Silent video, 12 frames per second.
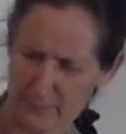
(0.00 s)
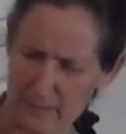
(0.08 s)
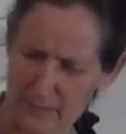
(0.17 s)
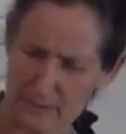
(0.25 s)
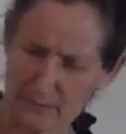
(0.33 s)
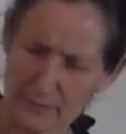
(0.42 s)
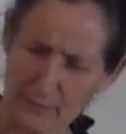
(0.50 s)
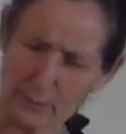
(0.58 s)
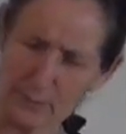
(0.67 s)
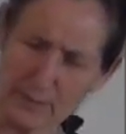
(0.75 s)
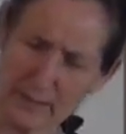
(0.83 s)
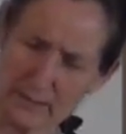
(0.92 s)
there's a
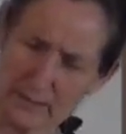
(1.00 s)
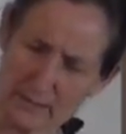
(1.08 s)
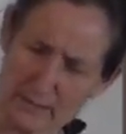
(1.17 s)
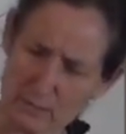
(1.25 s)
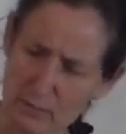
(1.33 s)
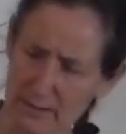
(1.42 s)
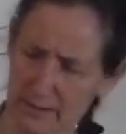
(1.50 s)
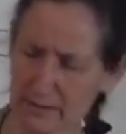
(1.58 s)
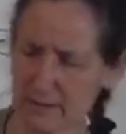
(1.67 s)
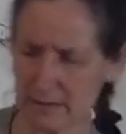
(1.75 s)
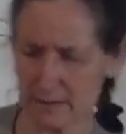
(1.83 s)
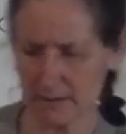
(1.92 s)
few pluses. One
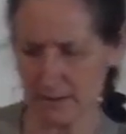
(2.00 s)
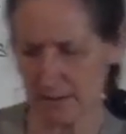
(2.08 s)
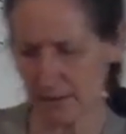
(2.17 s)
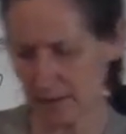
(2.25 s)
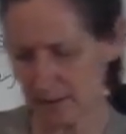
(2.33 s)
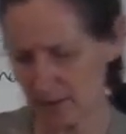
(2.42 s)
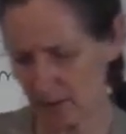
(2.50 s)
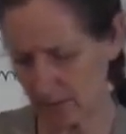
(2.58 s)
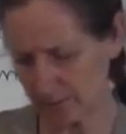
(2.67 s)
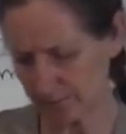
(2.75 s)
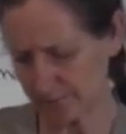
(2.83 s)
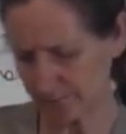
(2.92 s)
is it's
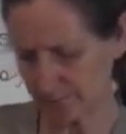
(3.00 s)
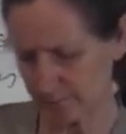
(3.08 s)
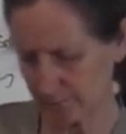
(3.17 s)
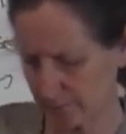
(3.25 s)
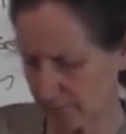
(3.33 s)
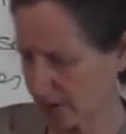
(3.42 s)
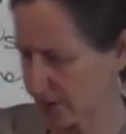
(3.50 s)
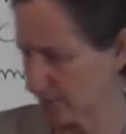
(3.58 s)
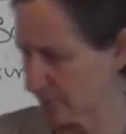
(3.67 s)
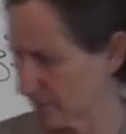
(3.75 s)
not going to